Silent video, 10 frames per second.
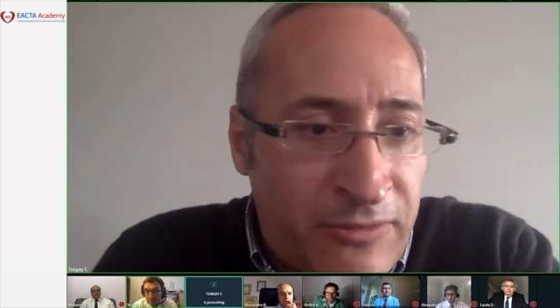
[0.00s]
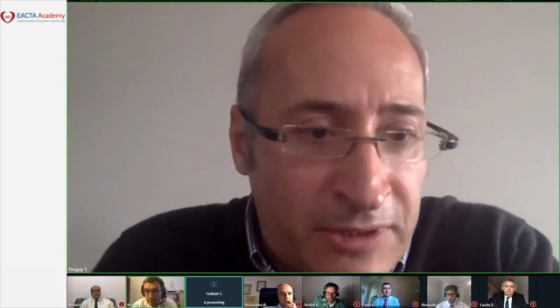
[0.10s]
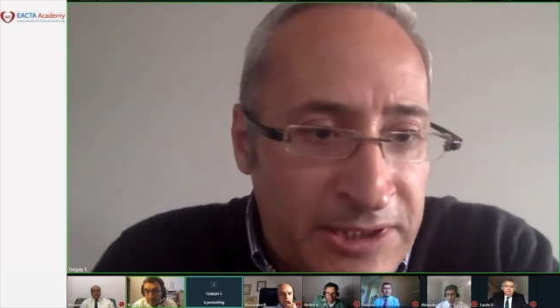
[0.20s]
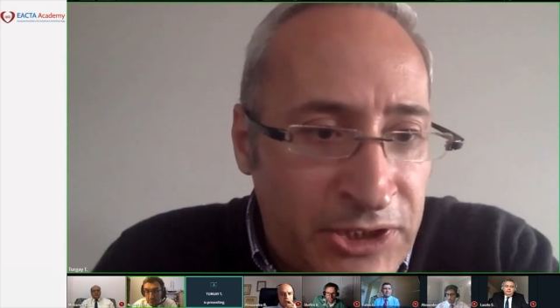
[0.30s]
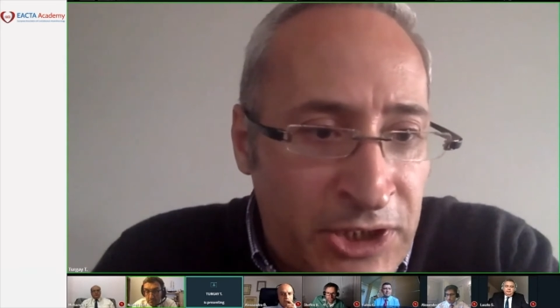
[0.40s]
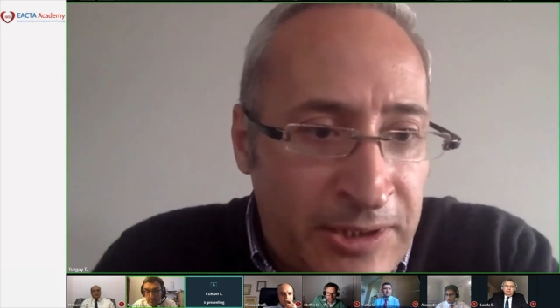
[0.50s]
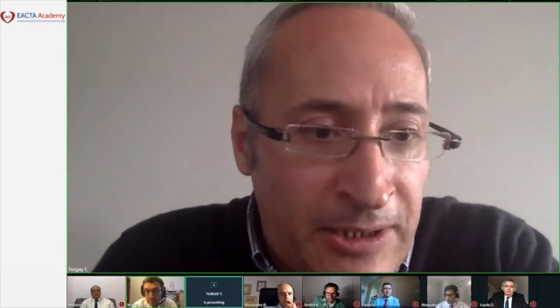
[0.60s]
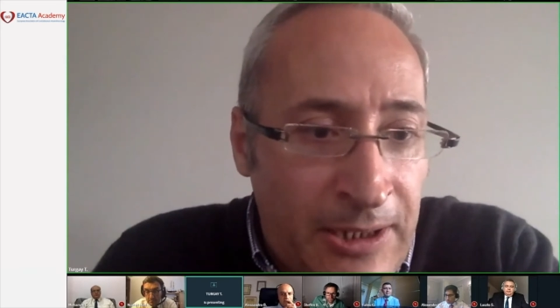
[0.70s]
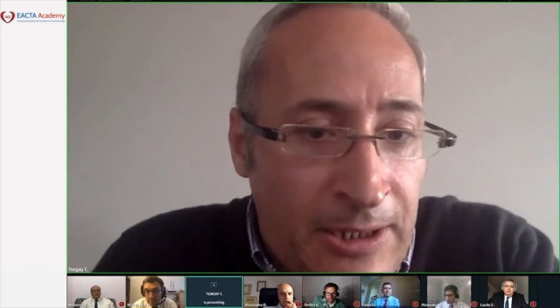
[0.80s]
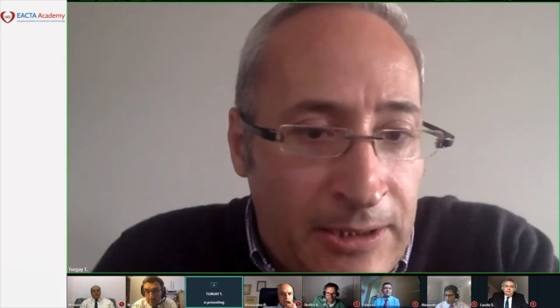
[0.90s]
There were 6
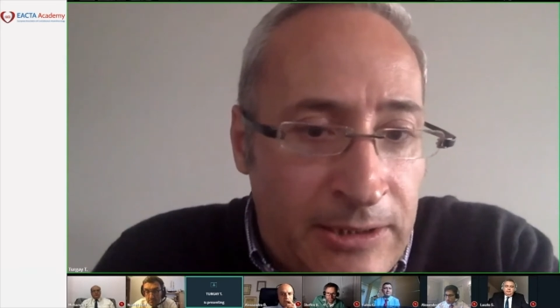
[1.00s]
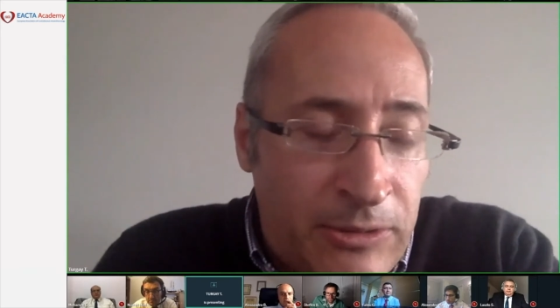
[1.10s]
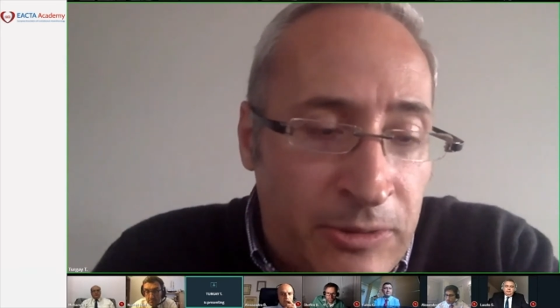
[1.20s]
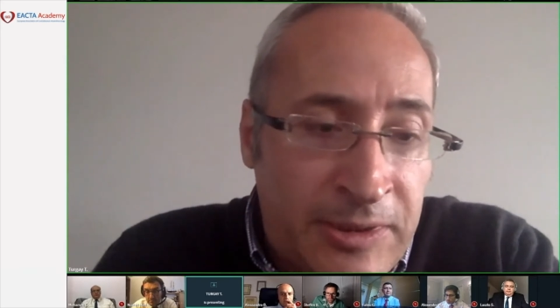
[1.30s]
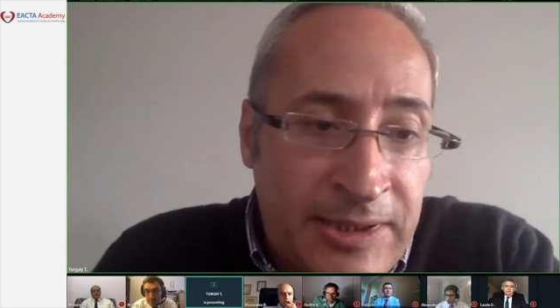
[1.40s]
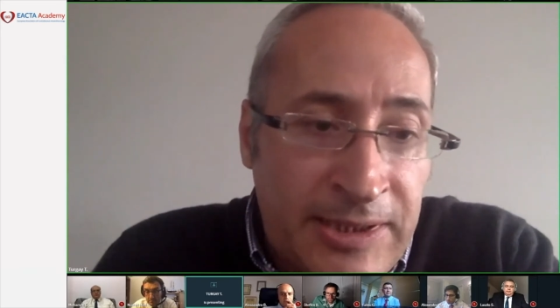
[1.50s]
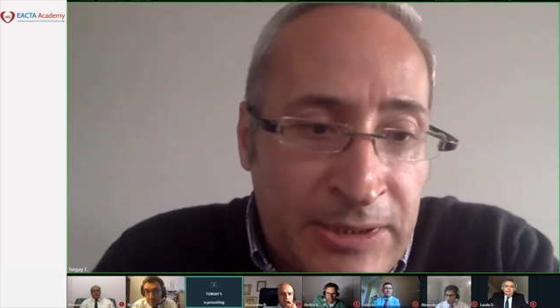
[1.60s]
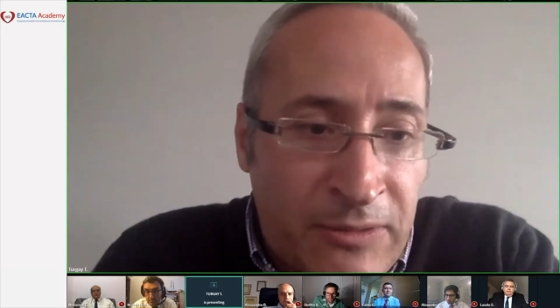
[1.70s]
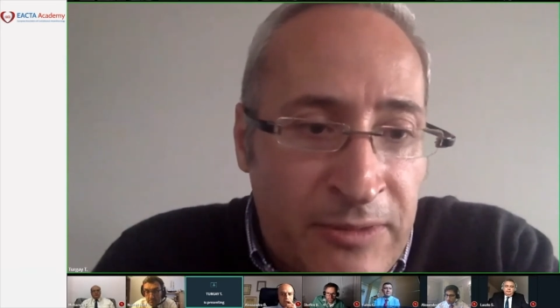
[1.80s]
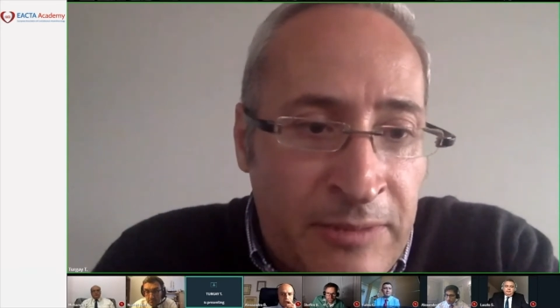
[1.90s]
of them
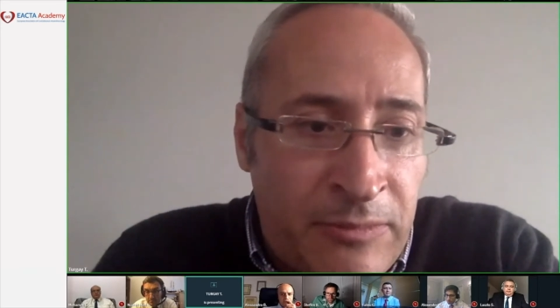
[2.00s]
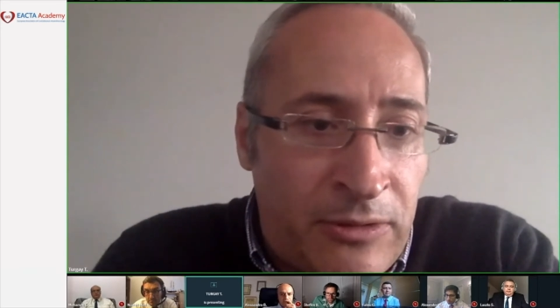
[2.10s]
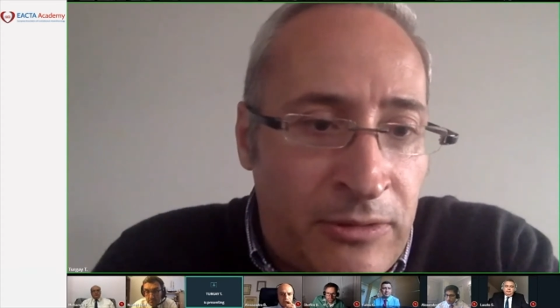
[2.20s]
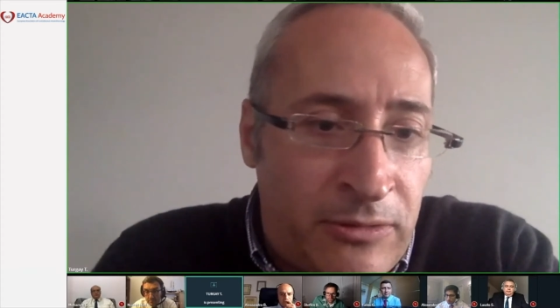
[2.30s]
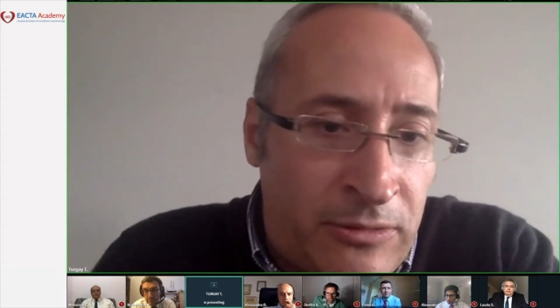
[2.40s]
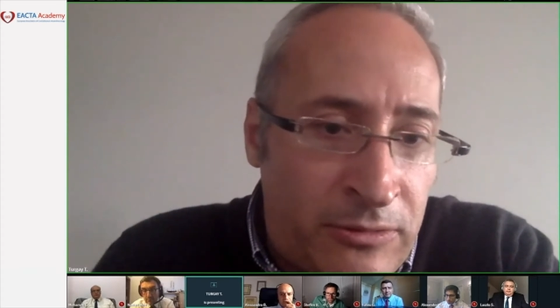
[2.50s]
on ECMOs,